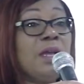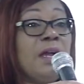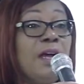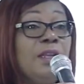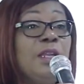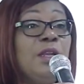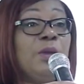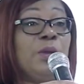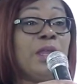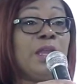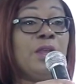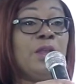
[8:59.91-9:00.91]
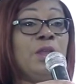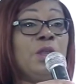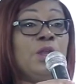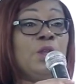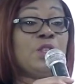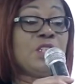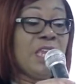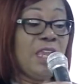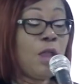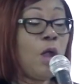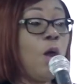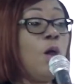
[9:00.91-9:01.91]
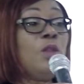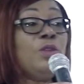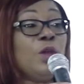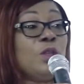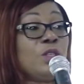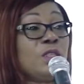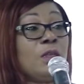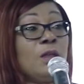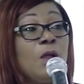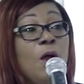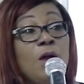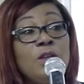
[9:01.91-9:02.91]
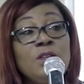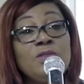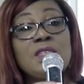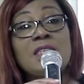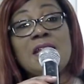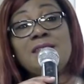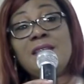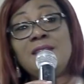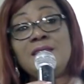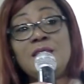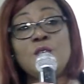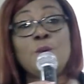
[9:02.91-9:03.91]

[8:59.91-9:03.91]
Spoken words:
Hallelujah. You see, all those, God, you started this,